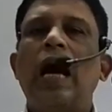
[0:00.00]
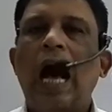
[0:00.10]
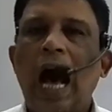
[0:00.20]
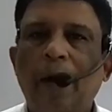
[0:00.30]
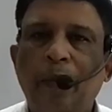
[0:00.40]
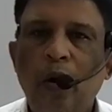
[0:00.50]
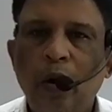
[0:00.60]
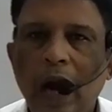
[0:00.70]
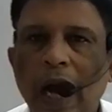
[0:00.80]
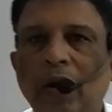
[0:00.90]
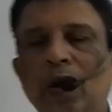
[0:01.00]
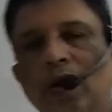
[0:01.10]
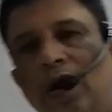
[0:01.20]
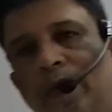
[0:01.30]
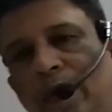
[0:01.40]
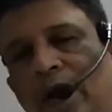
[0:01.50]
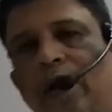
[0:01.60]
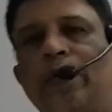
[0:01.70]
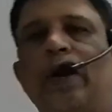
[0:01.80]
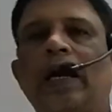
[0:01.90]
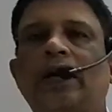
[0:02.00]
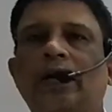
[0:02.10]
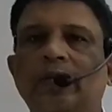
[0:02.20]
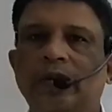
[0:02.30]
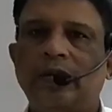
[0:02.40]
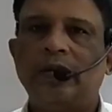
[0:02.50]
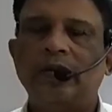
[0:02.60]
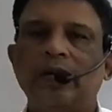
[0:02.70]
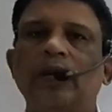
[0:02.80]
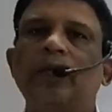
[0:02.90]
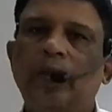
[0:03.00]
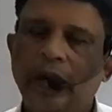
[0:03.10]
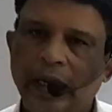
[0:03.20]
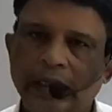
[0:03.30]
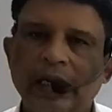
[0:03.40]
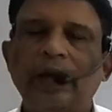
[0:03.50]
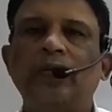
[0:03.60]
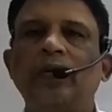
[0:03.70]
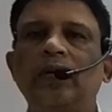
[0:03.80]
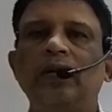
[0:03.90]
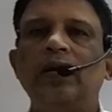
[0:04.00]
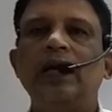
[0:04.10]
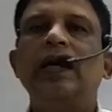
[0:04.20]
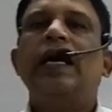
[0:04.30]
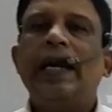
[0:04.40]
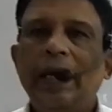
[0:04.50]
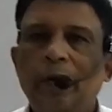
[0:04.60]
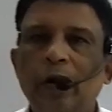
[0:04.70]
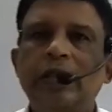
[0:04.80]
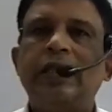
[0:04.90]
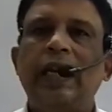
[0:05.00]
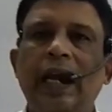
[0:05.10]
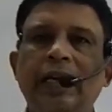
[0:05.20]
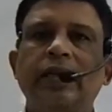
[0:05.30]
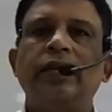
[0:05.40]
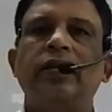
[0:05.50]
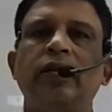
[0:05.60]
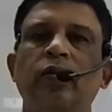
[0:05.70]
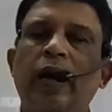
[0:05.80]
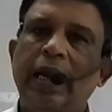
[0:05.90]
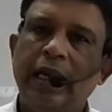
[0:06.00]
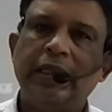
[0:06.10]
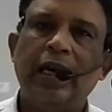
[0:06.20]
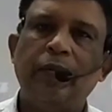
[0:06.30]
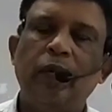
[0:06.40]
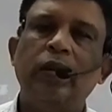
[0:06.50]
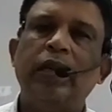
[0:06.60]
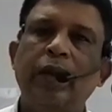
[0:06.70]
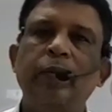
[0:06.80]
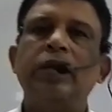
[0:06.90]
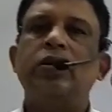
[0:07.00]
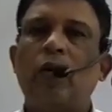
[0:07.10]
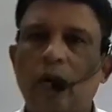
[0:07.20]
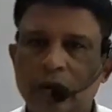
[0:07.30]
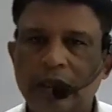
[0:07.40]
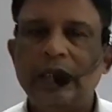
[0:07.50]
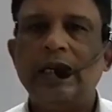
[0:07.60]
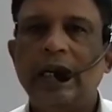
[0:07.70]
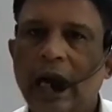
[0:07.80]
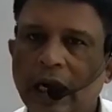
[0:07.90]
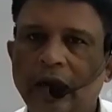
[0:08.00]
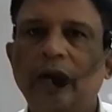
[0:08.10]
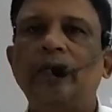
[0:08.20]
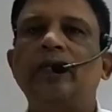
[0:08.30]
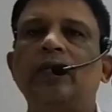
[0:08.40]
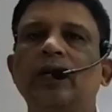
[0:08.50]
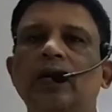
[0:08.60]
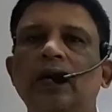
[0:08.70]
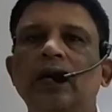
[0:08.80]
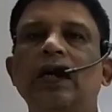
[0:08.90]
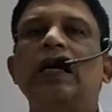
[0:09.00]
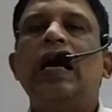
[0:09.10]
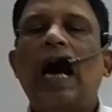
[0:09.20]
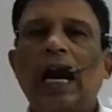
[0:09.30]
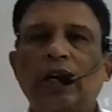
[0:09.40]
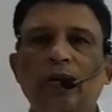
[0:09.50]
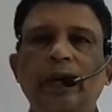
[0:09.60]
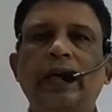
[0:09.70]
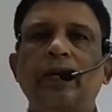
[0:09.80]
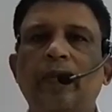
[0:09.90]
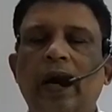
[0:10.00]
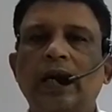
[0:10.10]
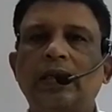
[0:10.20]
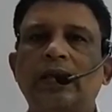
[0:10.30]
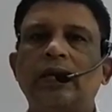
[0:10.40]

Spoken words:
Avogadro number of atoms. For example, if we select one example, that means oxygen atom, atomic mass,